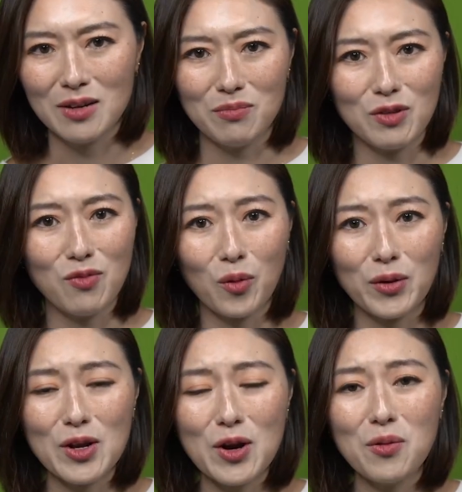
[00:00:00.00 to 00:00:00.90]
Before
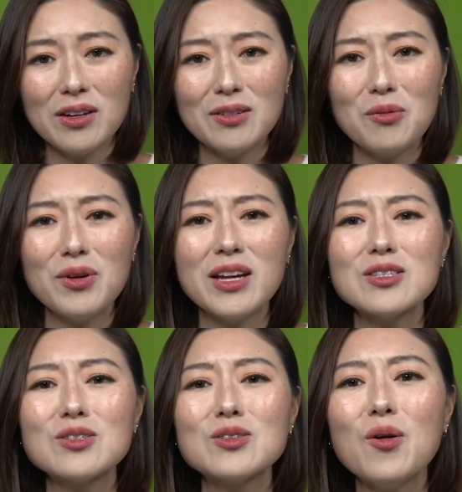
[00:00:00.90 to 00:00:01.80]
we know it, we get
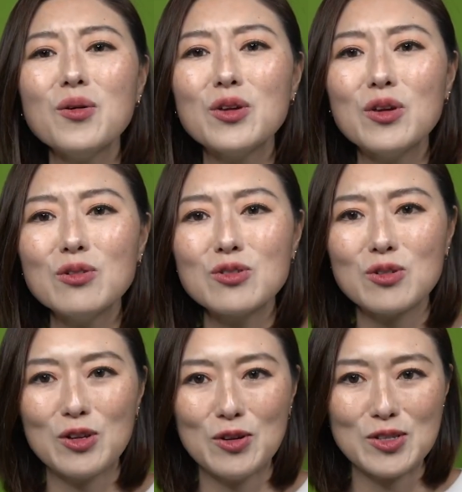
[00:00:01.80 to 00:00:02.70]
so used
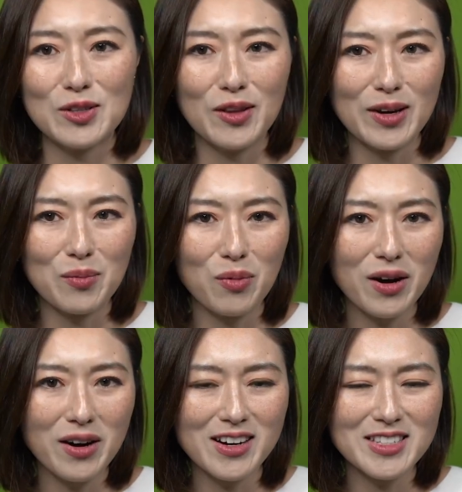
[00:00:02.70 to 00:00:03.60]
to using a line of
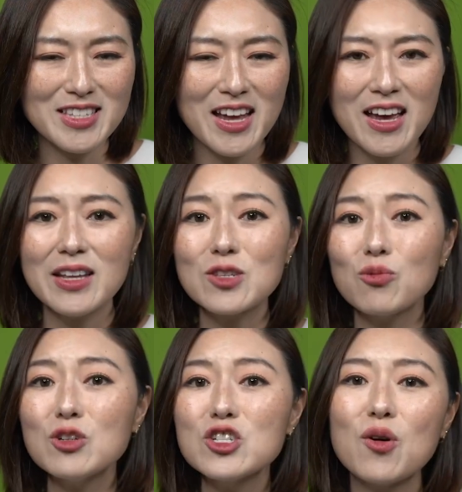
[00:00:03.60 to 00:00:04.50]
products that
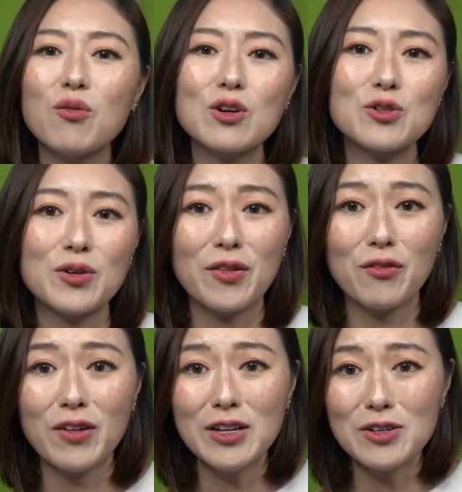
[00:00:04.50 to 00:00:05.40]
switching over to another
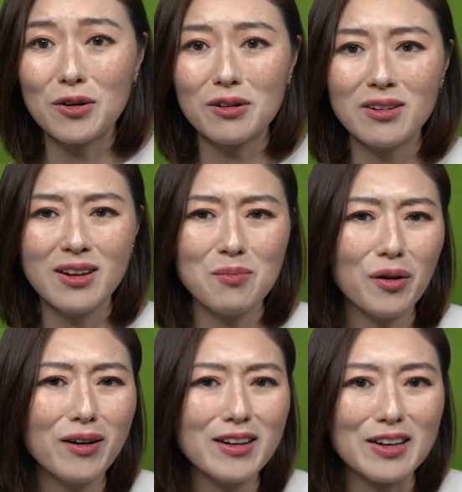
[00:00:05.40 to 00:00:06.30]
vendor could get
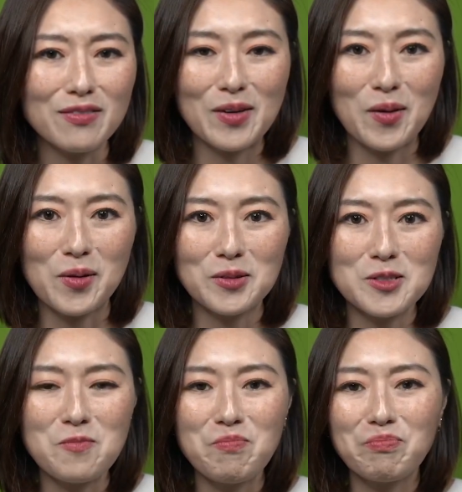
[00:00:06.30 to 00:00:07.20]
pretty
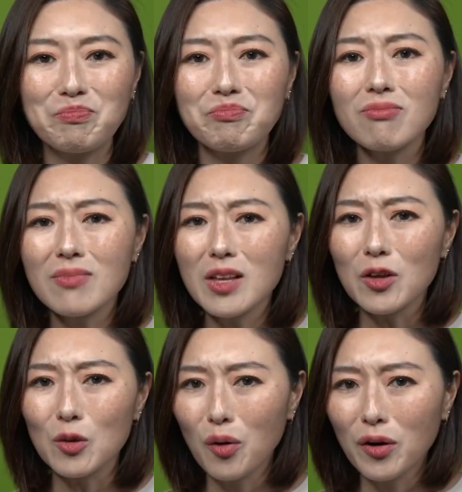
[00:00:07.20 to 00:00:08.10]
difficult.
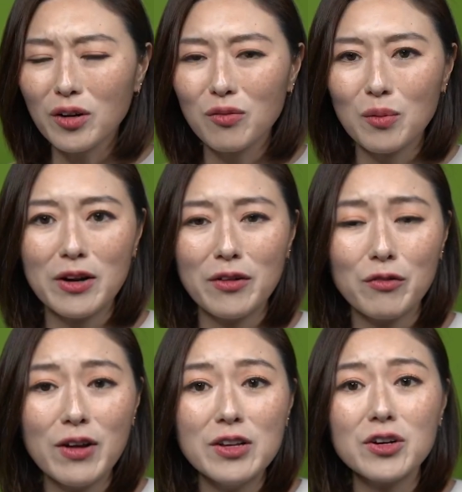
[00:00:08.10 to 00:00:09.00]
The product from another
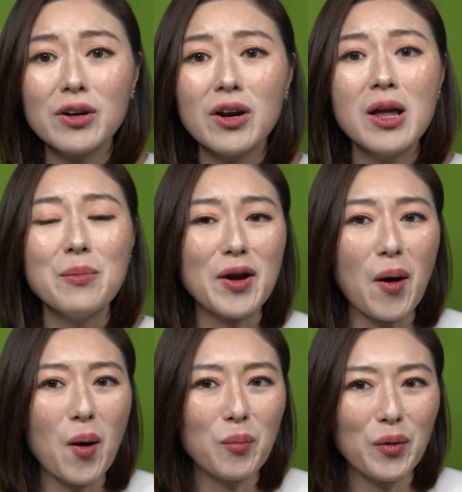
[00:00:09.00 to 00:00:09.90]
vendor may
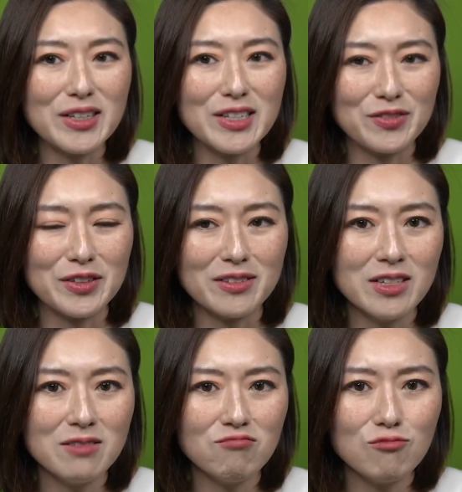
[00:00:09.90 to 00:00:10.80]
operate
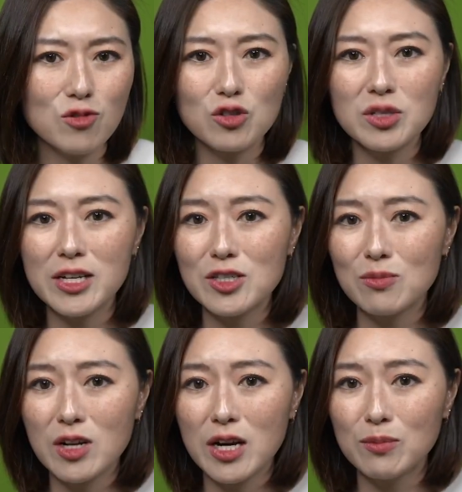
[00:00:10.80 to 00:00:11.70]
differently, which will take
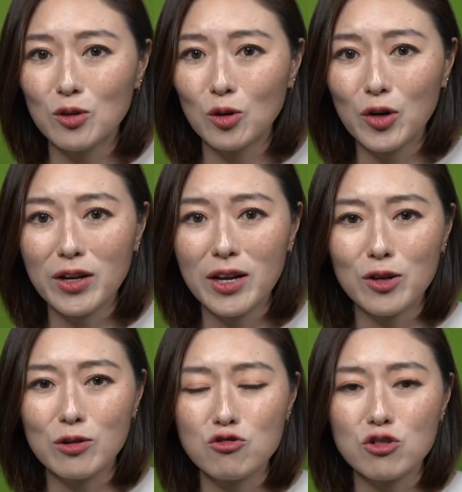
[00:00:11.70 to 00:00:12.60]
some time to learn and get
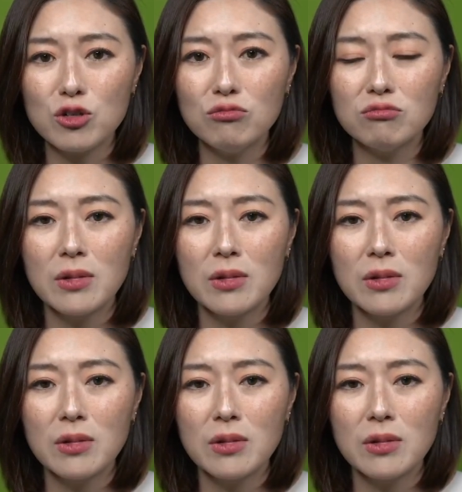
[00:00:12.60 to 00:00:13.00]
used to.